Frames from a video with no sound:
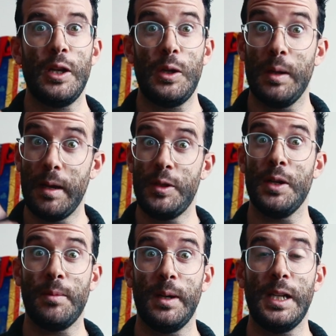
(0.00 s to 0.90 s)
You let
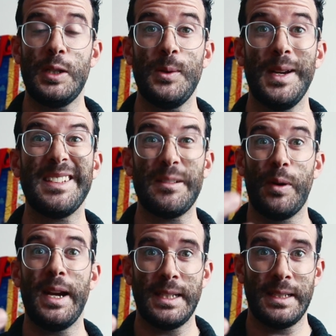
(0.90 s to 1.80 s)
your body to
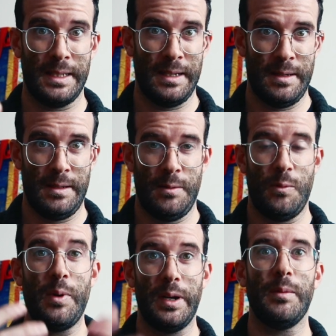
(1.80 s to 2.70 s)
express
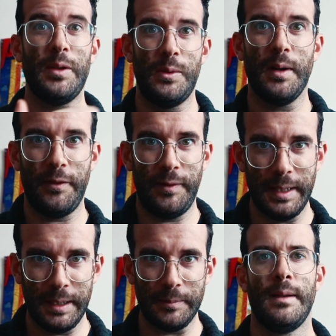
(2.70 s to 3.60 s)
whatever you are
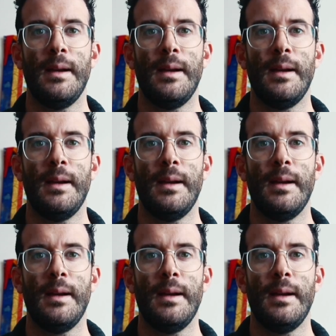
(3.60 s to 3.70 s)
feeling.